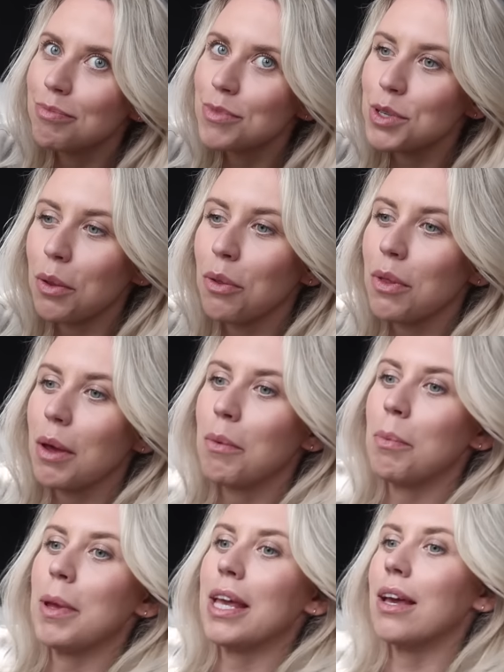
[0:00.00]
So I thought they
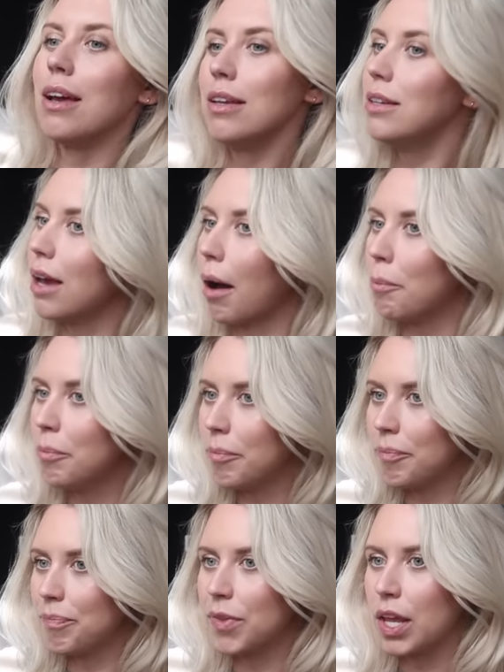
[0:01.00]
would be yum.
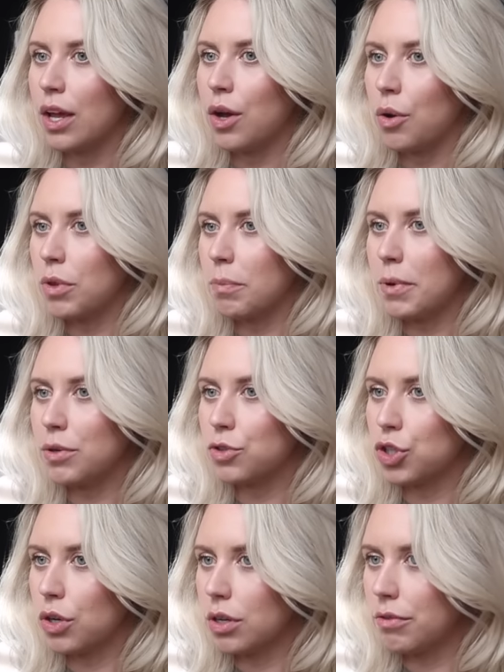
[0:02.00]
With a milk
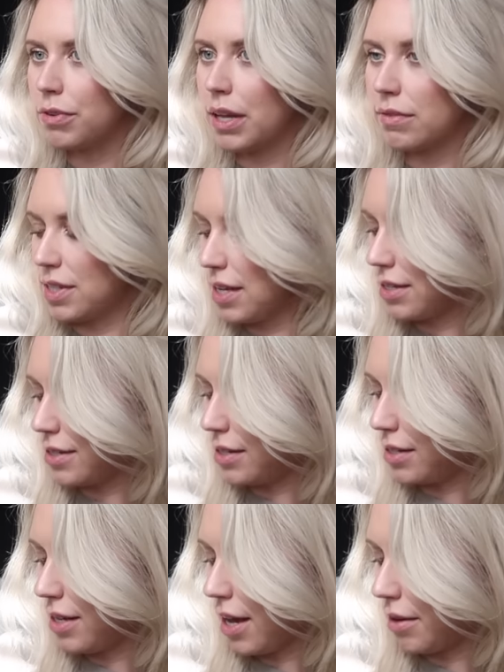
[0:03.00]
chocolate flavor
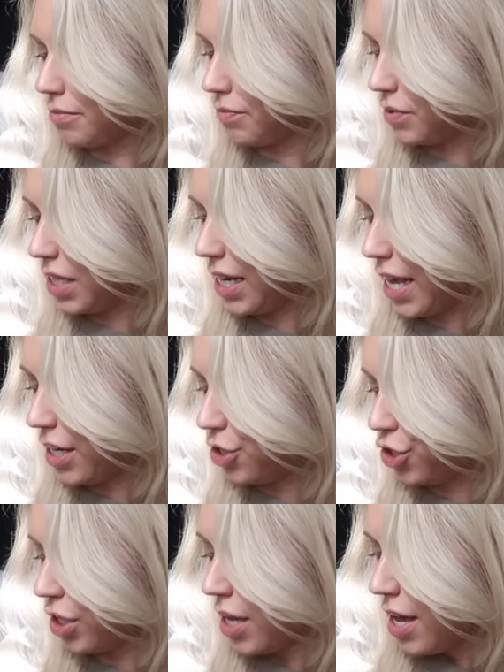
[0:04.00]
center, yeah, delish.